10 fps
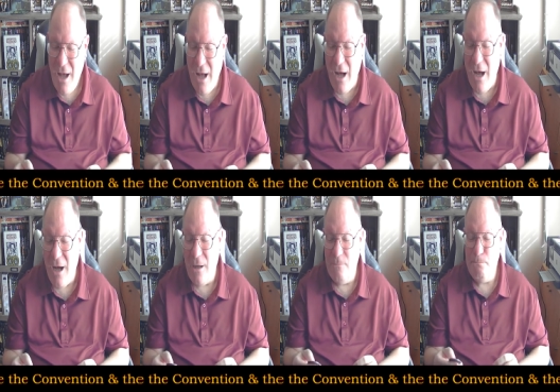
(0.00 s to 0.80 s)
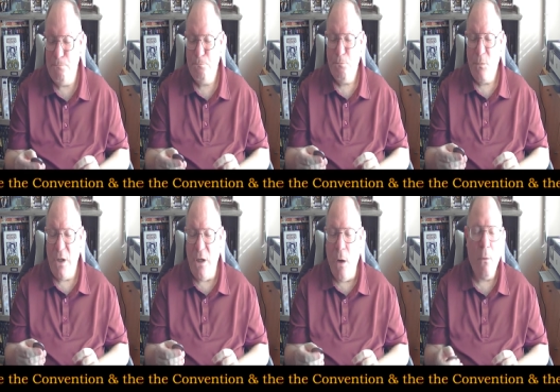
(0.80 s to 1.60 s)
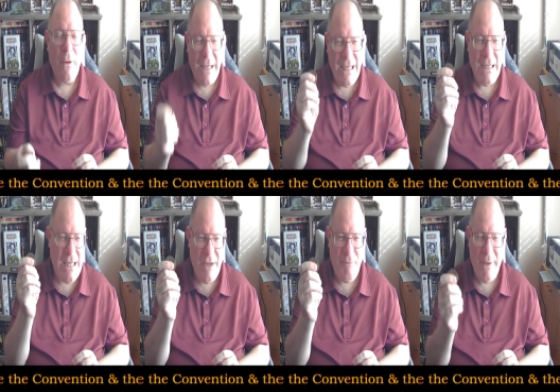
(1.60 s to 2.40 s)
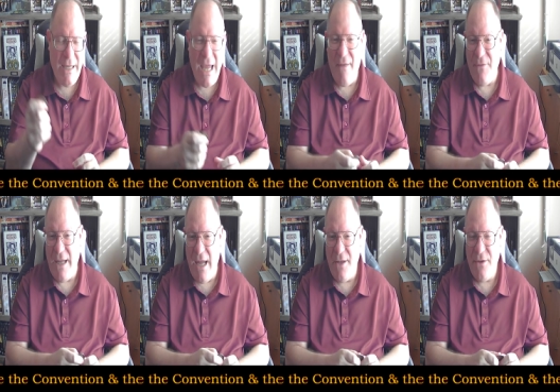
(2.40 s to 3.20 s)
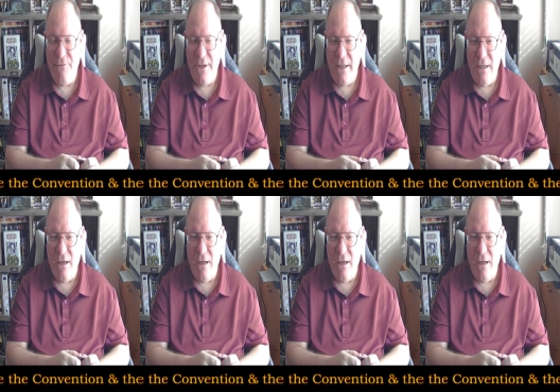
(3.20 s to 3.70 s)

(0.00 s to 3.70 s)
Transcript: You know, he gave me at the end of the